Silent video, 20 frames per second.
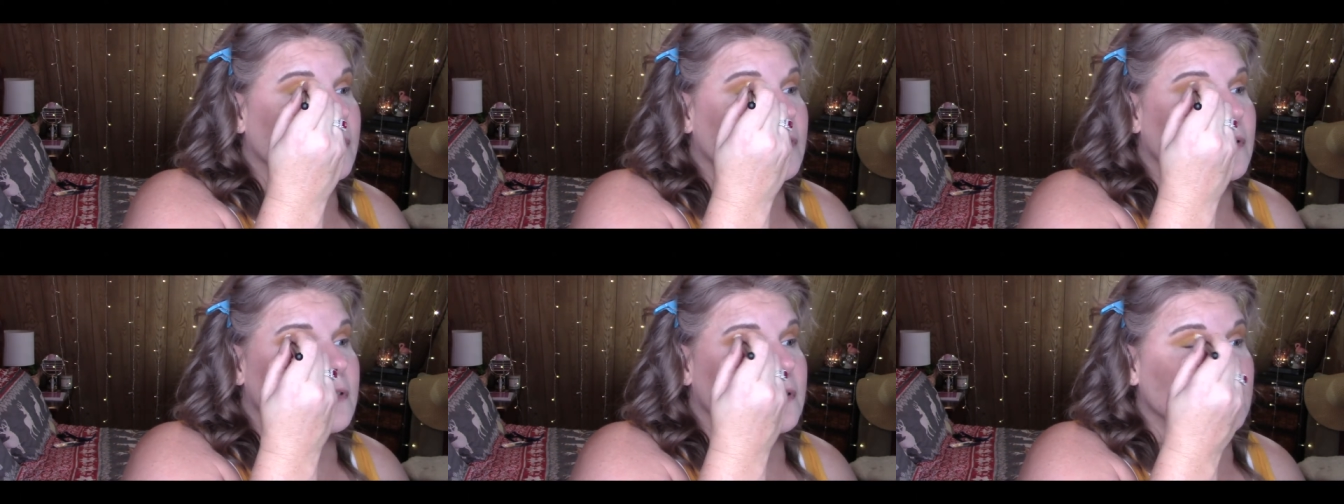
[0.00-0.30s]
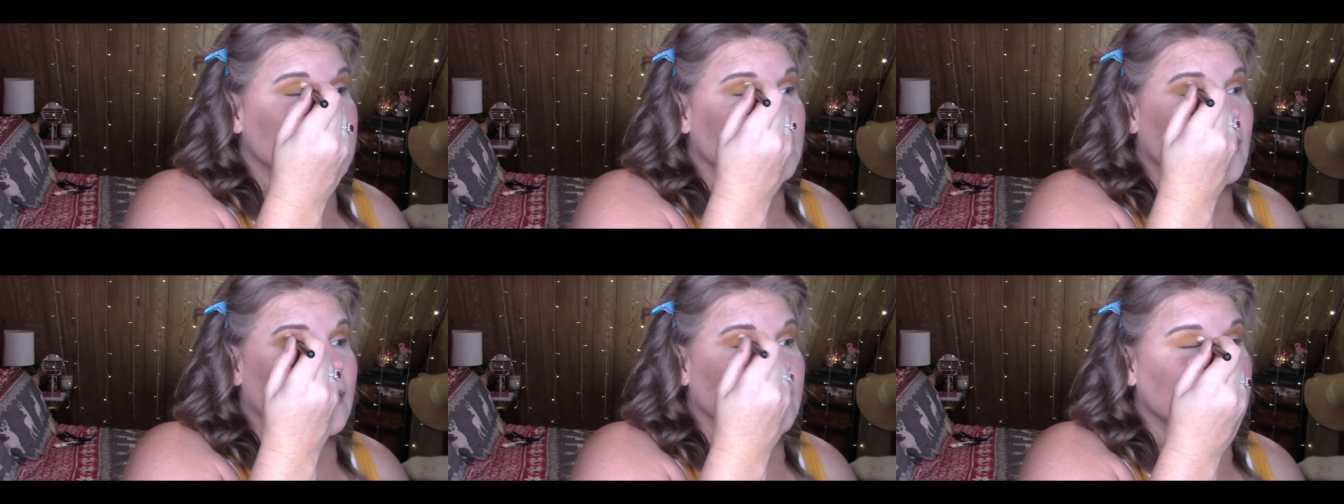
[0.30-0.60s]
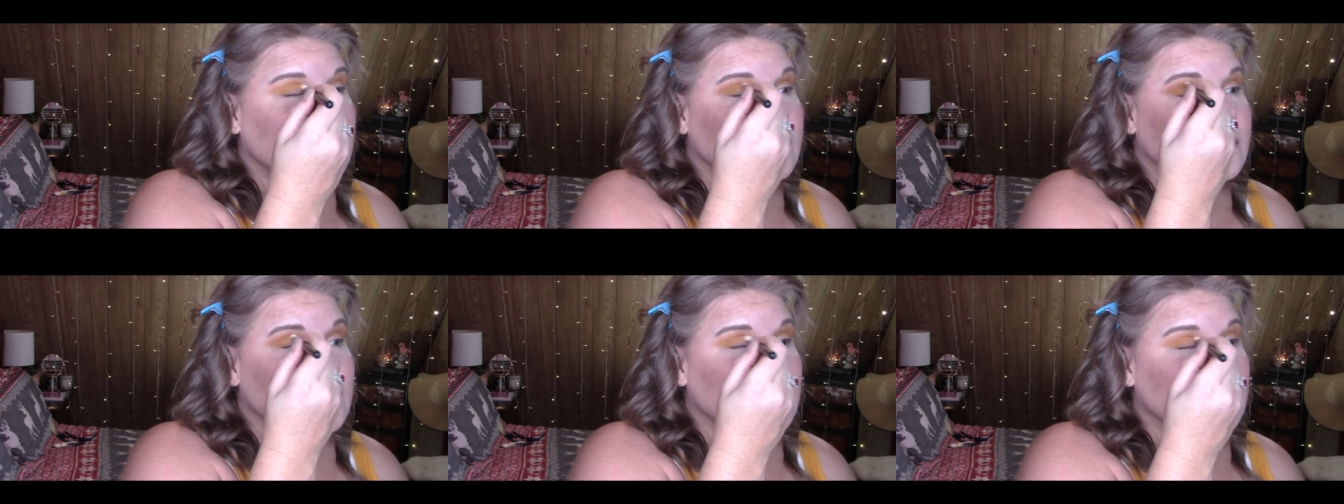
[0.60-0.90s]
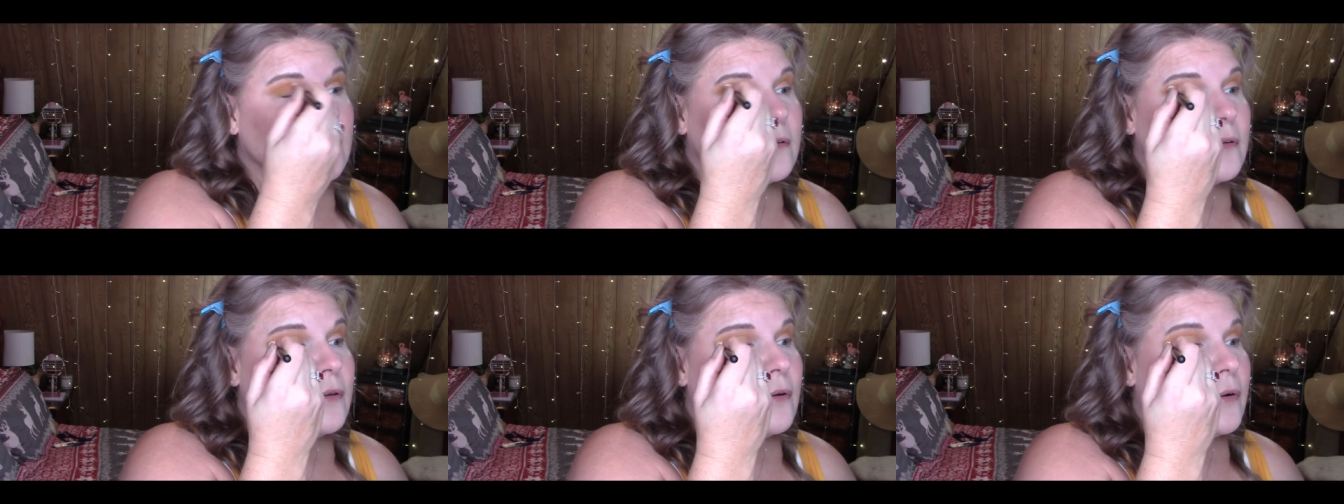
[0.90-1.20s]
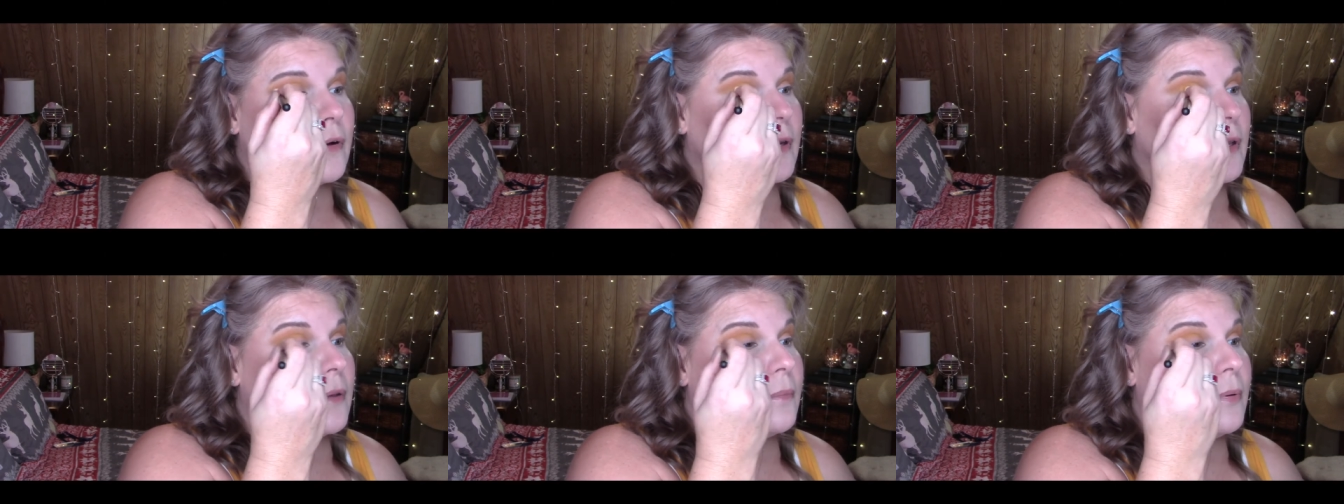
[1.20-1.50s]
she's a tiny little
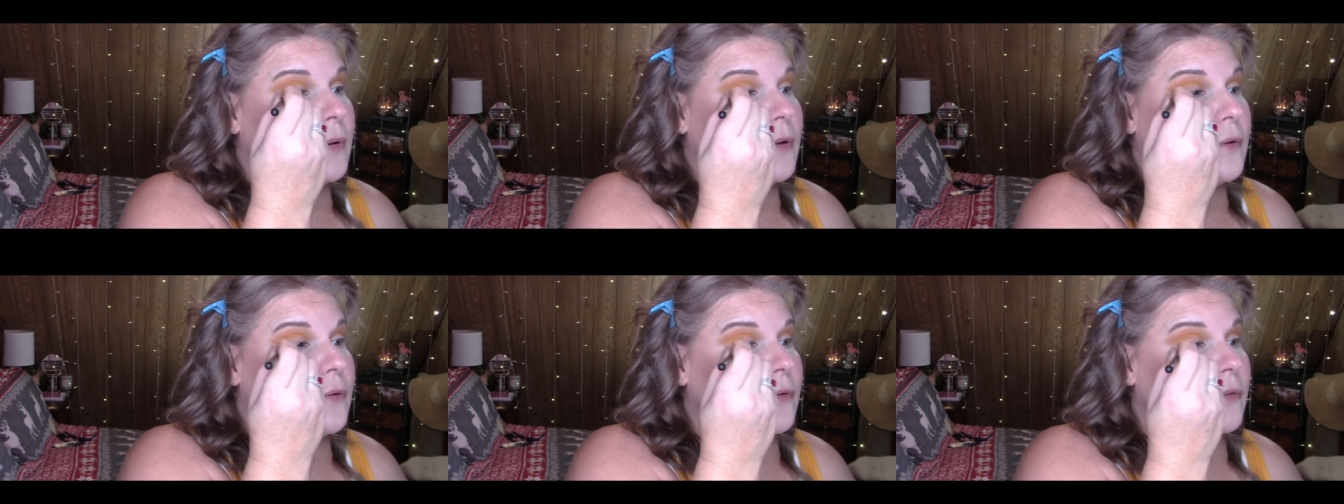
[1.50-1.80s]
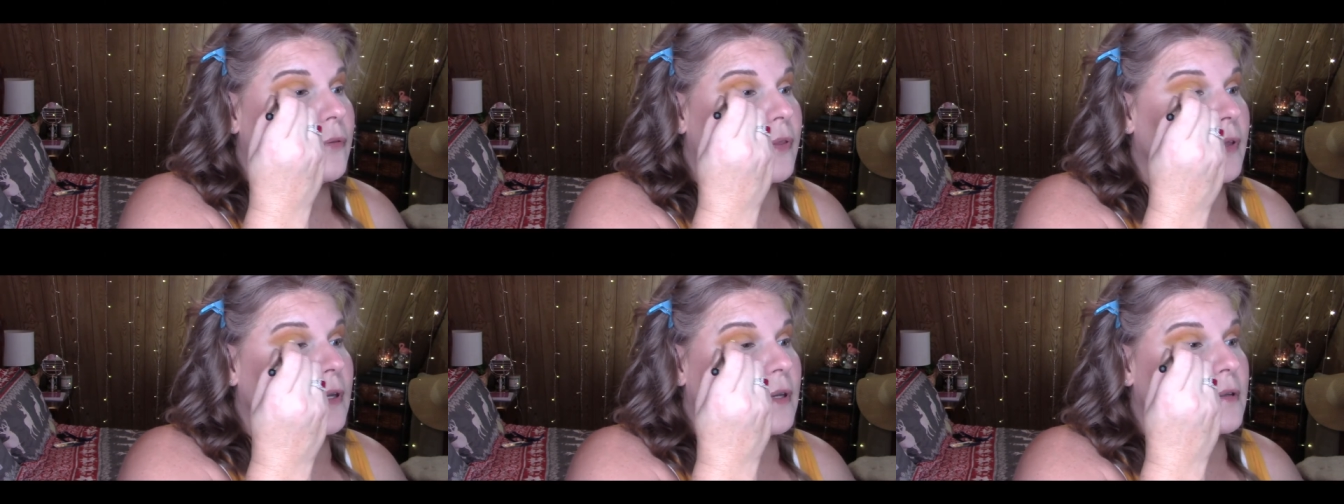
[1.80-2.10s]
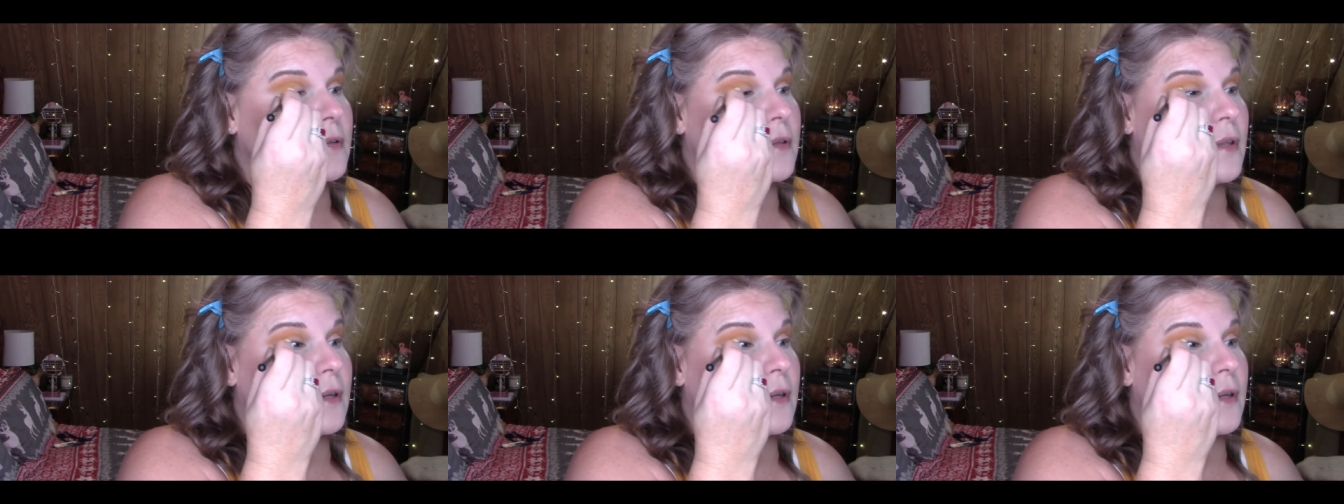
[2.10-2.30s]
Yorkie poo who thinks